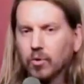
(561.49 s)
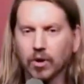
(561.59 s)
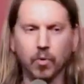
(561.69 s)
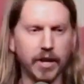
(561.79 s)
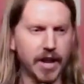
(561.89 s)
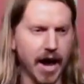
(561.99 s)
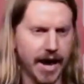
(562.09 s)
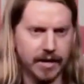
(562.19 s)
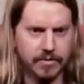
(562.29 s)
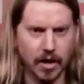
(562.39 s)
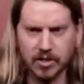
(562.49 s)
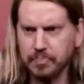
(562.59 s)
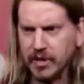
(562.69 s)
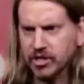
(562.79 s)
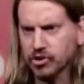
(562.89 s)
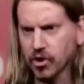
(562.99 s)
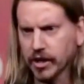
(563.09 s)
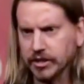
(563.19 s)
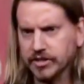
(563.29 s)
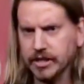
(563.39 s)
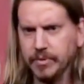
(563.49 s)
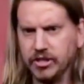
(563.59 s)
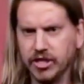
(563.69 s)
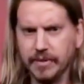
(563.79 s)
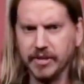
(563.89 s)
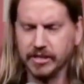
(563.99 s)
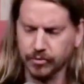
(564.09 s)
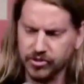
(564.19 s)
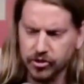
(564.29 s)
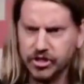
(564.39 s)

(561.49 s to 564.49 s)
Well, one night, I was pissed drunk at CBGB's and